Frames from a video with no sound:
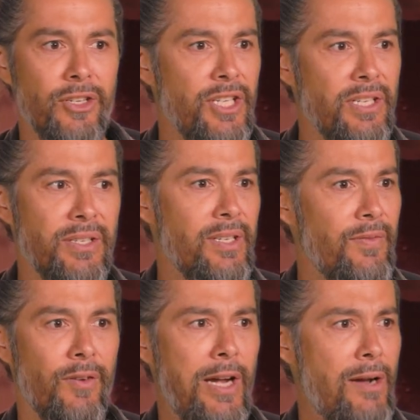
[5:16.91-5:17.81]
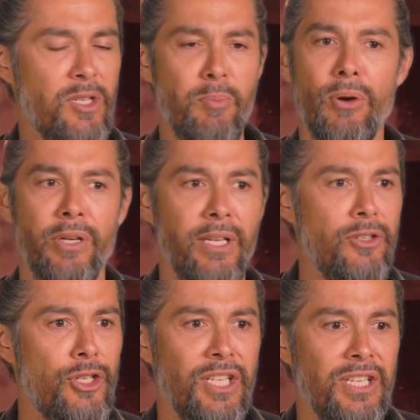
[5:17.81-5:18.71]
She's very
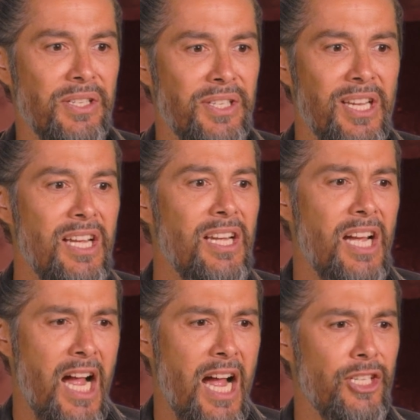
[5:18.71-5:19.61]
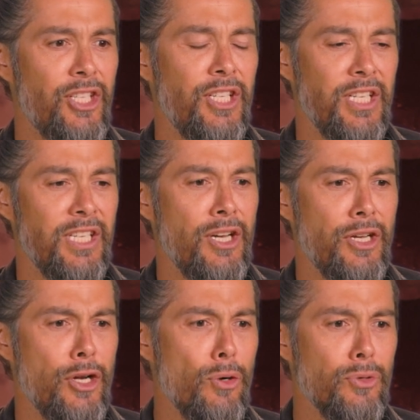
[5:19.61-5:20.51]
outspoken. She
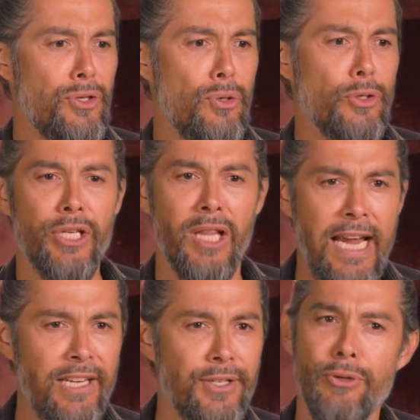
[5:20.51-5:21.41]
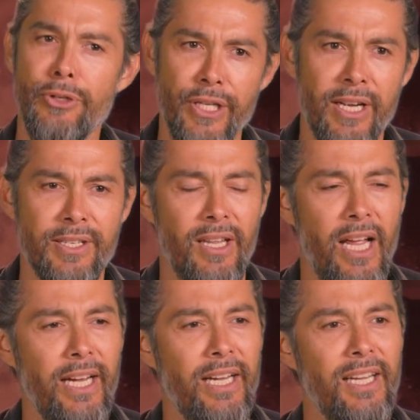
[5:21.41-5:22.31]
knows who she likes and who she doesn't
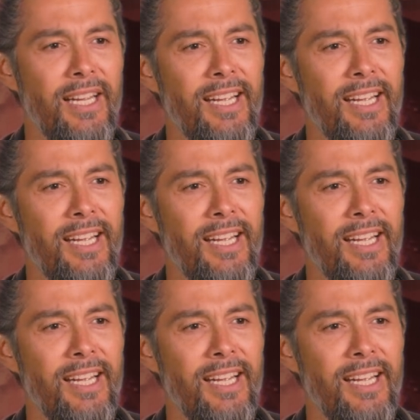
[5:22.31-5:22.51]
like.